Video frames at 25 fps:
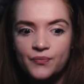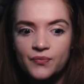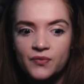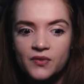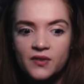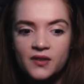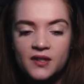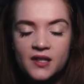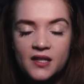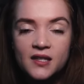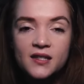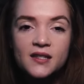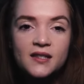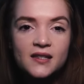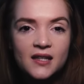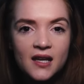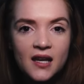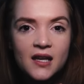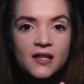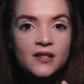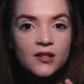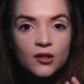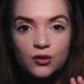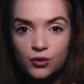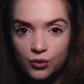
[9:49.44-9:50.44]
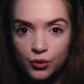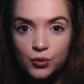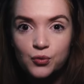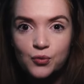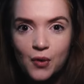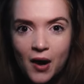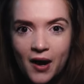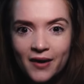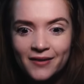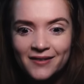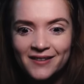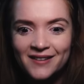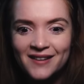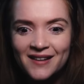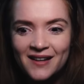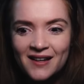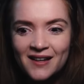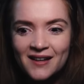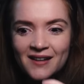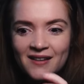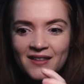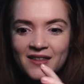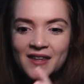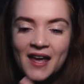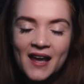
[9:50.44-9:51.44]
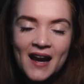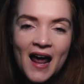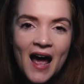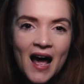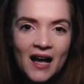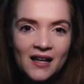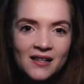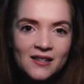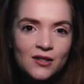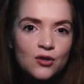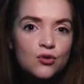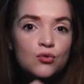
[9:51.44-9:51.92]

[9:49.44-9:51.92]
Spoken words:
this is a good one that has